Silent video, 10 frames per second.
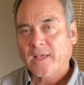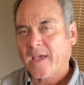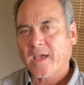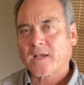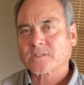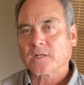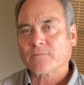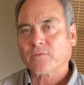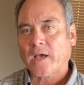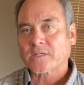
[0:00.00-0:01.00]
Excellent
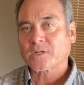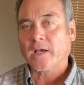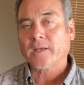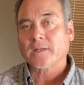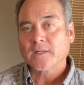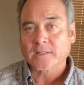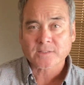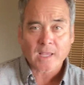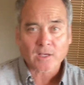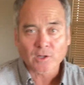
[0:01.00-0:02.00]
flashlight. Let's
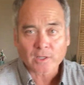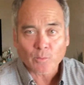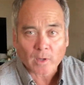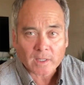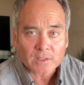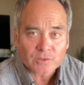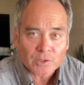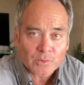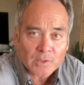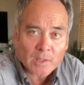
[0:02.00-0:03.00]
take a look at what it can
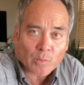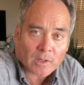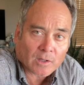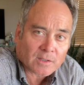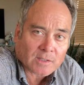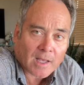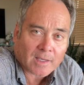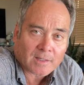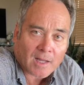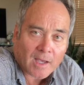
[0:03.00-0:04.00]
do, what it looks like
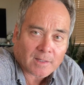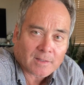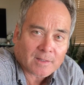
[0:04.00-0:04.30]
at night.